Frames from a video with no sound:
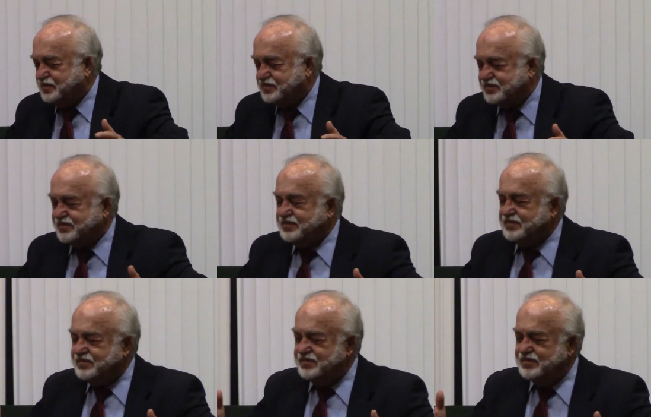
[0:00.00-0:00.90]

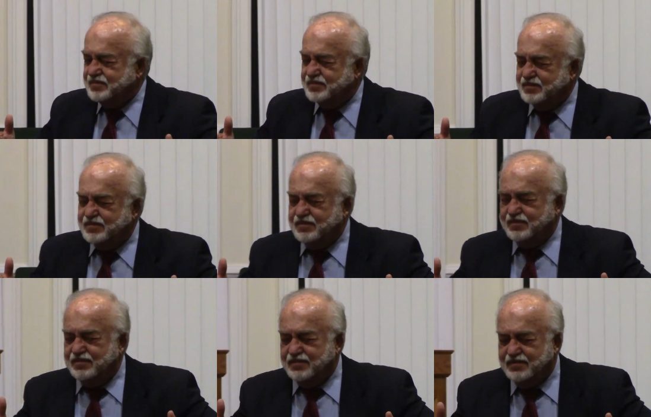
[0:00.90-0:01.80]

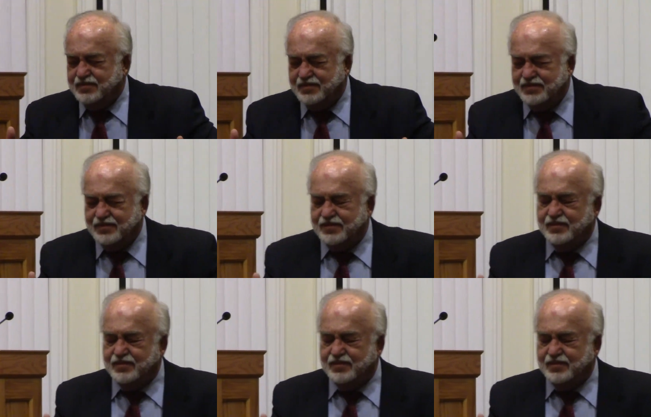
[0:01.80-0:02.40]
(no one is talking)